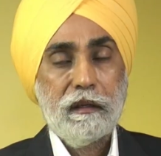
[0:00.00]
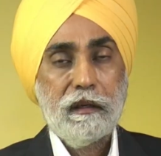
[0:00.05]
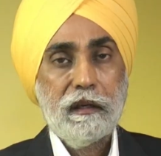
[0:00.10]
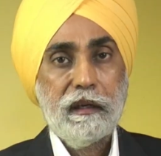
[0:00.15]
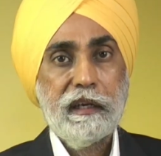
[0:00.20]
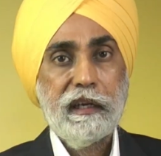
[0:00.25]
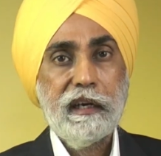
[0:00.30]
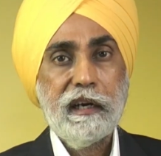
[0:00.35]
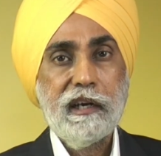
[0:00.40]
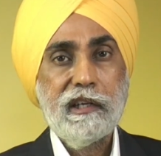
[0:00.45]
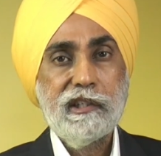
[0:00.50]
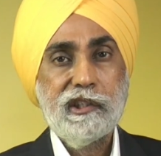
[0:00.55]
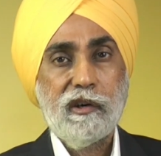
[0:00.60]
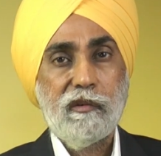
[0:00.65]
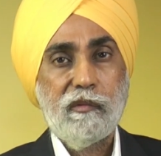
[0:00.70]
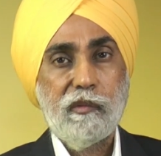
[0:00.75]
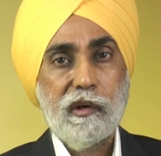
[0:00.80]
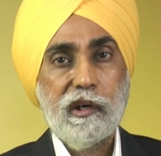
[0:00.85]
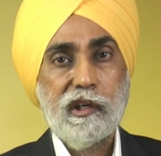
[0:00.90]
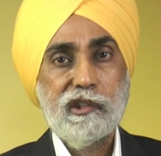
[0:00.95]
Here is a
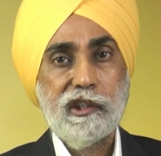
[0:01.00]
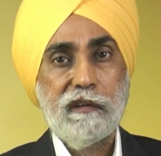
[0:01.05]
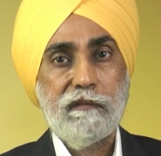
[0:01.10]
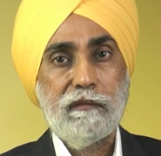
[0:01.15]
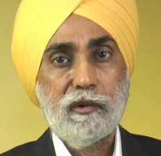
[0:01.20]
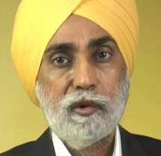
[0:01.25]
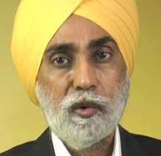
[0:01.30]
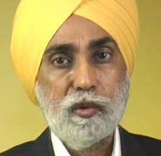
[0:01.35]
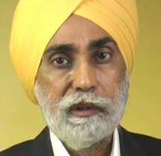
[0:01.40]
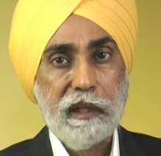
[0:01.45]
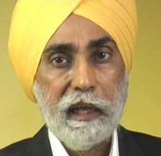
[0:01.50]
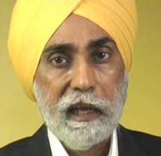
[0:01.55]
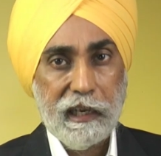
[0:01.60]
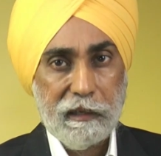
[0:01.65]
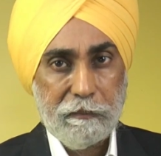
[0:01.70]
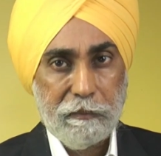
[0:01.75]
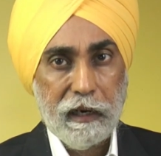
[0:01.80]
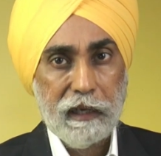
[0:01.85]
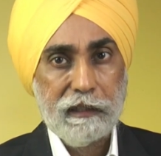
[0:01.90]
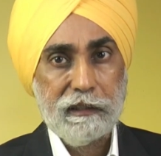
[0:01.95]
verse of Guru Tegh
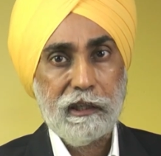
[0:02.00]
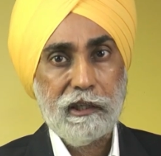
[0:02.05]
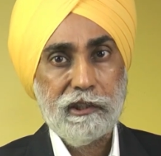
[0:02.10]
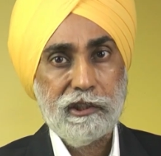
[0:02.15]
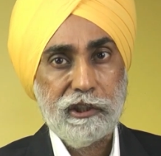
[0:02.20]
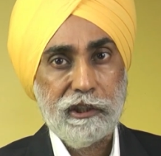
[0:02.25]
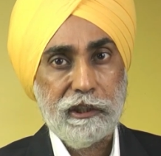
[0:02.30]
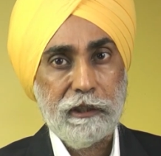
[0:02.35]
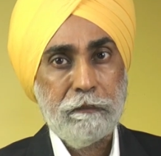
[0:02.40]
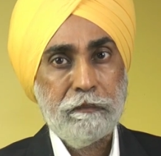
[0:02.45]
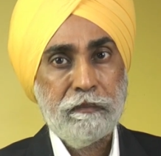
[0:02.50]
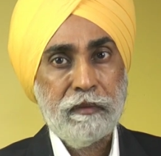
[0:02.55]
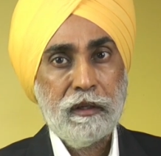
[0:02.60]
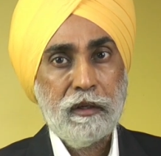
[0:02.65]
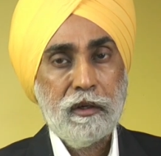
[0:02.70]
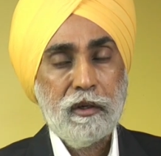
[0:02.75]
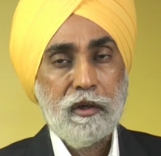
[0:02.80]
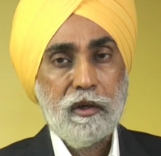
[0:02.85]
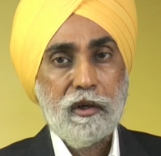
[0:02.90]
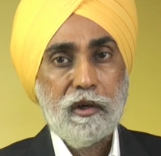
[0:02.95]
Bahadur Ji
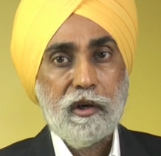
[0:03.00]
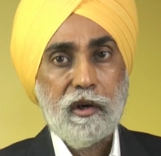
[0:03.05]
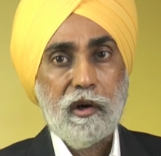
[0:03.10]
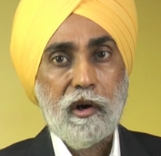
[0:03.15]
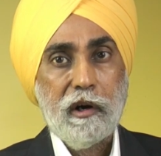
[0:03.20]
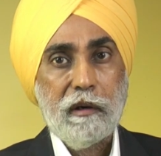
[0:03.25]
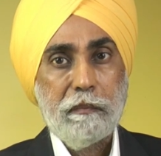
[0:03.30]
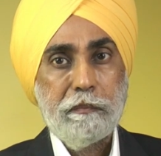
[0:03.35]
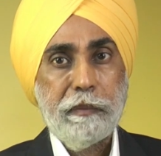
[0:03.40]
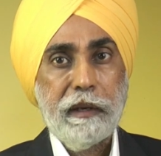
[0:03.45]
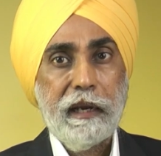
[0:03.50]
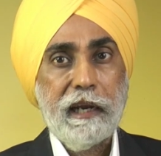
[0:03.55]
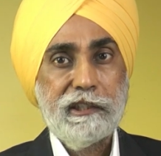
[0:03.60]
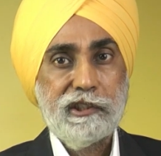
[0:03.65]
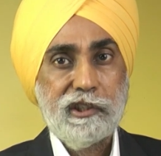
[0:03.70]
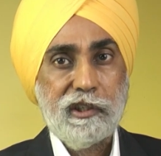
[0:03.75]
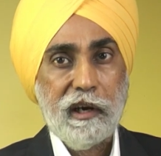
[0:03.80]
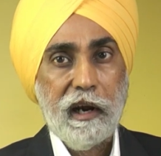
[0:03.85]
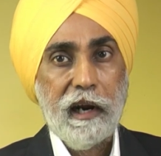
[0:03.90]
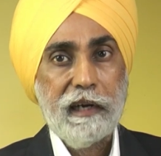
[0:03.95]
on
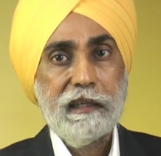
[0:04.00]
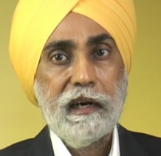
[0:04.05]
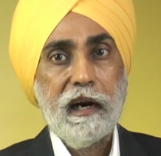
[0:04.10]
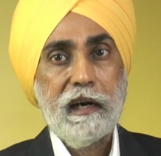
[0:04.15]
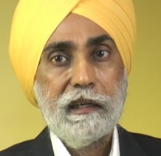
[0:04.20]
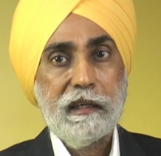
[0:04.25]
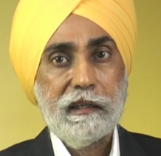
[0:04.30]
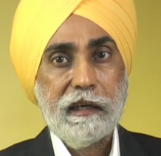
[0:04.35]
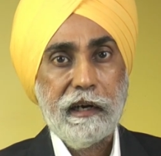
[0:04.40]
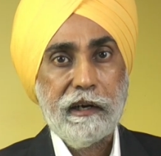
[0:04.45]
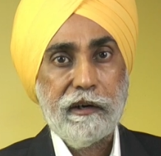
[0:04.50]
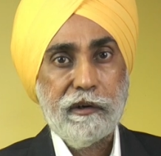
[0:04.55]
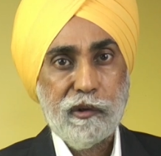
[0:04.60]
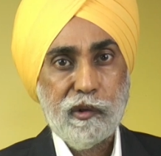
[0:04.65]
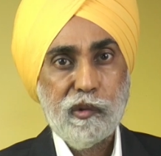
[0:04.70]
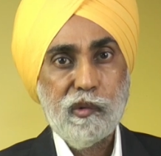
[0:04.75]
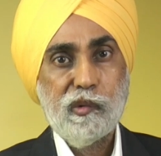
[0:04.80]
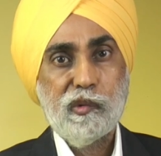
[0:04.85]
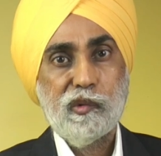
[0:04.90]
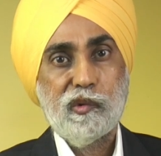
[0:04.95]
page
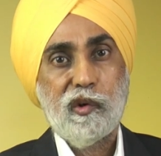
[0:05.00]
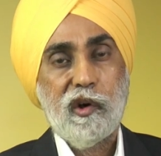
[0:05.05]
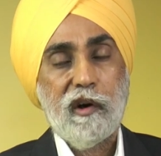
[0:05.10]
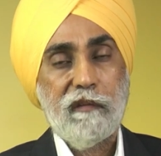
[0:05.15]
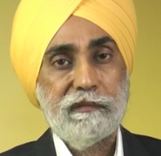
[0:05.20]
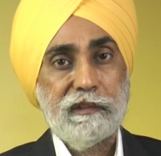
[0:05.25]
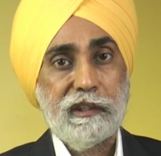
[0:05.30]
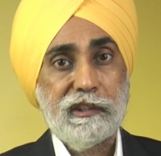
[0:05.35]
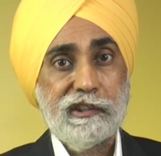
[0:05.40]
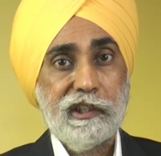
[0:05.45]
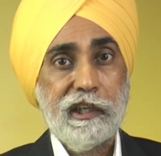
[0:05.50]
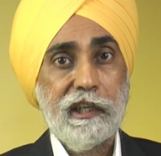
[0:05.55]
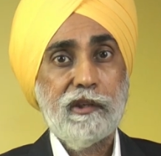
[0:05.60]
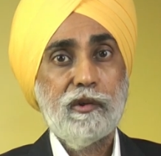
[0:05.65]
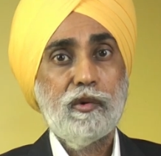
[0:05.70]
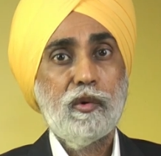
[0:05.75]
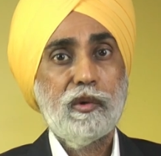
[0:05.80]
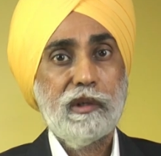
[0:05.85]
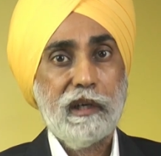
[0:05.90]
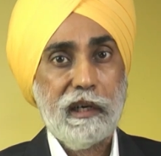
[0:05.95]
902 of the Sri
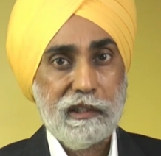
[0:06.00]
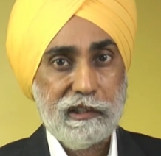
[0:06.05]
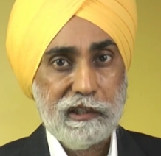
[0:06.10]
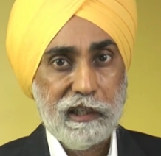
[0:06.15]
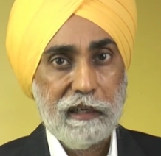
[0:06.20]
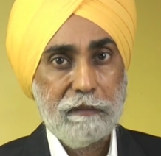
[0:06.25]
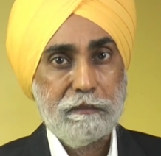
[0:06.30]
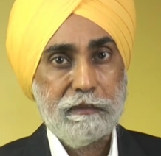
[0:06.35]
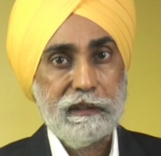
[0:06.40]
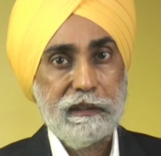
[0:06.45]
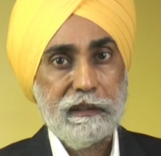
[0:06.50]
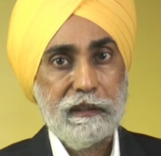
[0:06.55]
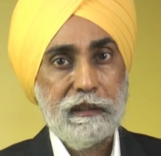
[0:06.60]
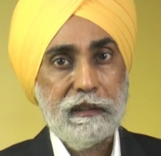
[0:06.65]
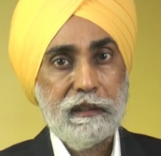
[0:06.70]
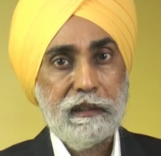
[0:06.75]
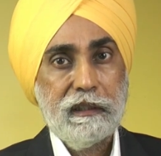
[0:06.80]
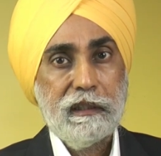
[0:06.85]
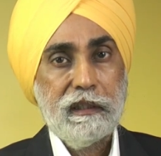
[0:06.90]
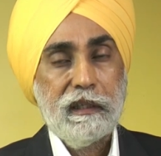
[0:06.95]
Guru Granth Sahib Ji
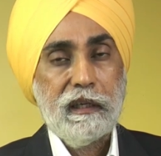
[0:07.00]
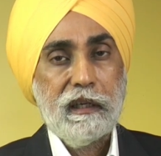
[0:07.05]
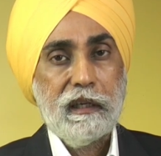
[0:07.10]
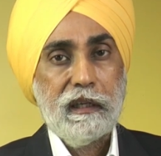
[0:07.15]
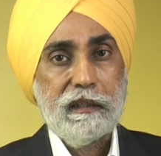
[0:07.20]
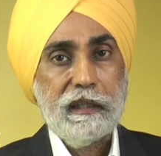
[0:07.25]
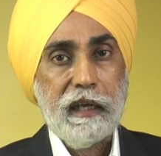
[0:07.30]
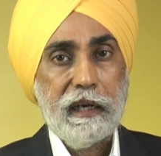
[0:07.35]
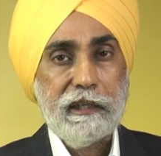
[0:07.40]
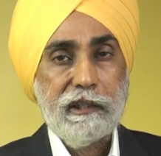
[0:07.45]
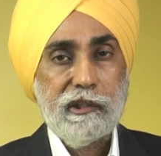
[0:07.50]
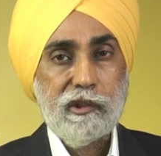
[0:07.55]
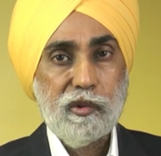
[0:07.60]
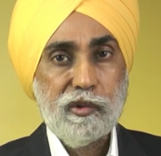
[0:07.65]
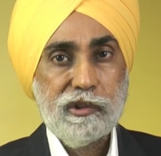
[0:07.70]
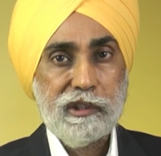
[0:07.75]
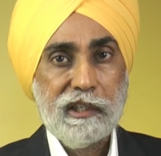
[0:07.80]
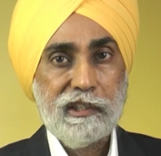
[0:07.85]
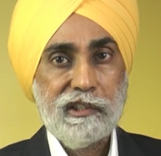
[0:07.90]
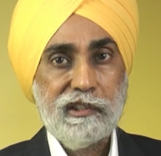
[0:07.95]
that
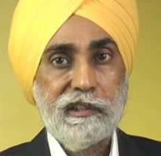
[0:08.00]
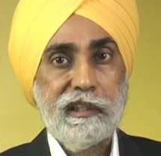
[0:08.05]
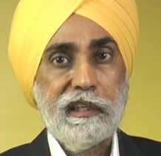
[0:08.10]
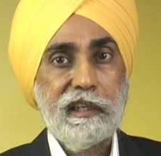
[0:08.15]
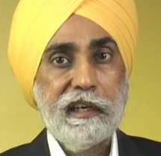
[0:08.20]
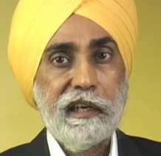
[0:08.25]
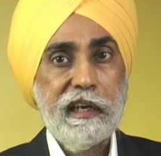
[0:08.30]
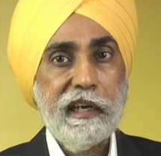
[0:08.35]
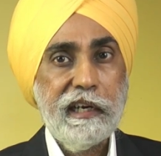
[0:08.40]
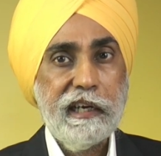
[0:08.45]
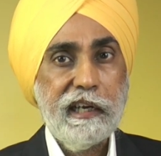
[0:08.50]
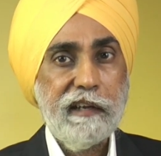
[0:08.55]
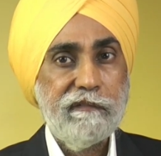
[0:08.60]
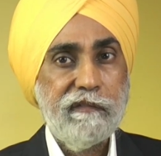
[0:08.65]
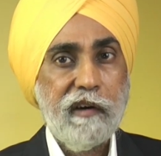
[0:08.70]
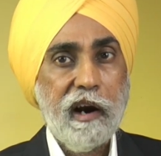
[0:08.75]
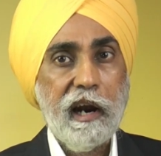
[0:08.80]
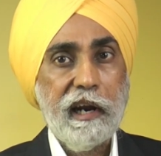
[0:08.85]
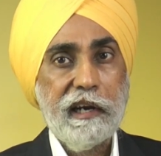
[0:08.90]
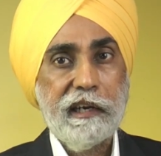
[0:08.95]
uses the
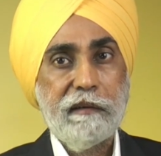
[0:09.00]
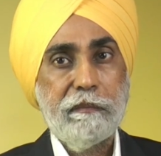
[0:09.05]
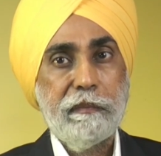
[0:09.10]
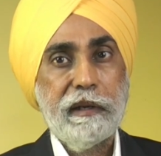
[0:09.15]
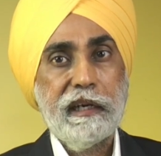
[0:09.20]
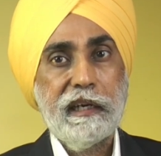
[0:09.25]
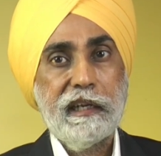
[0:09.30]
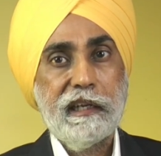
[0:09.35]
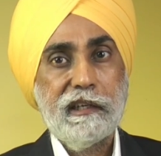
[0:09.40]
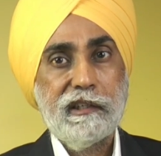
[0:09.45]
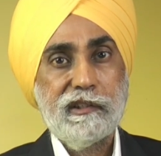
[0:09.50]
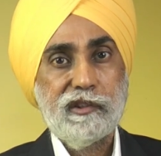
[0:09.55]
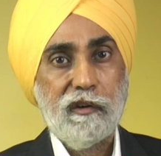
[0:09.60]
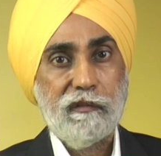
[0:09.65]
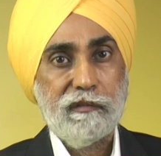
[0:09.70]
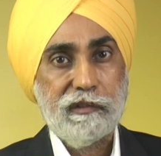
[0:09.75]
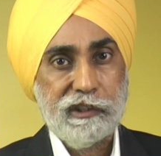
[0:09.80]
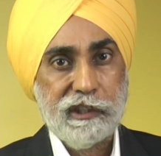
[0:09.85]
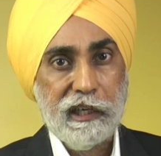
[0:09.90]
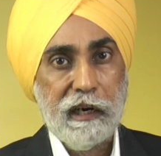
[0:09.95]
redefined meanings
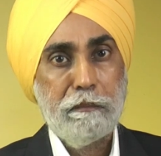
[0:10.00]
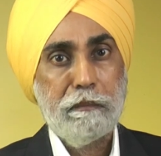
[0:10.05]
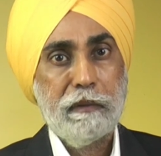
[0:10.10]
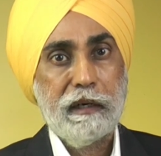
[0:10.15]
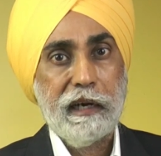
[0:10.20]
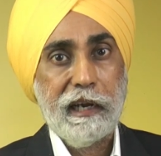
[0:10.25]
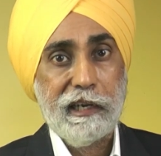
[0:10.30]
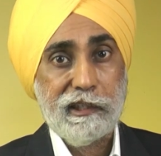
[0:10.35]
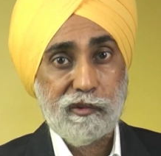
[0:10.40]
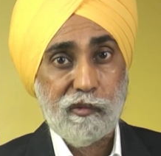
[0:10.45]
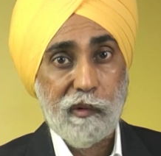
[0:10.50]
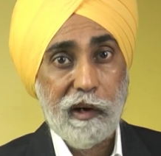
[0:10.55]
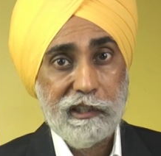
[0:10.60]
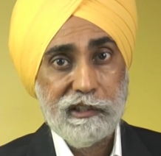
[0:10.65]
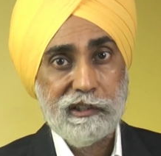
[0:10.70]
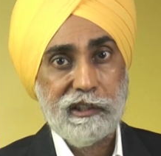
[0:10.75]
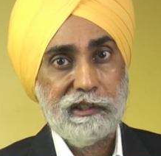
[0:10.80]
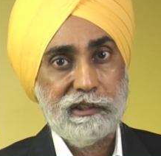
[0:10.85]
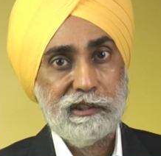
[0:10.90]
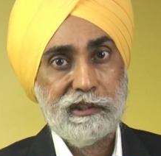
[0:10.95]
of jam as
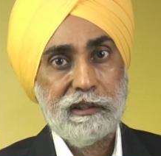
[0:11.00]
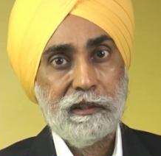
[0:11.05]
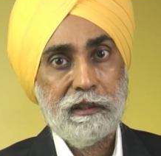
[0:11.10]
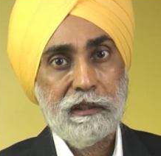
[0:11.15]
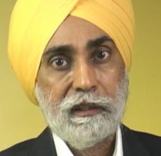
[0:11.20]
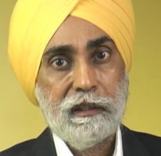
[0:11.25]
vices.